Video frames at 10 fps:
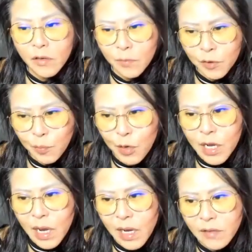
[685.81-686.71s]
Spring
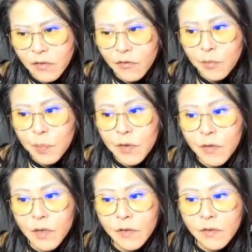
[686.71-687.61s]
has three
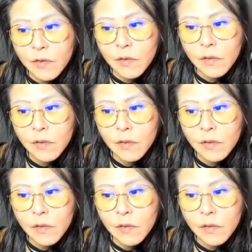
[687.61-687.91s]
periods.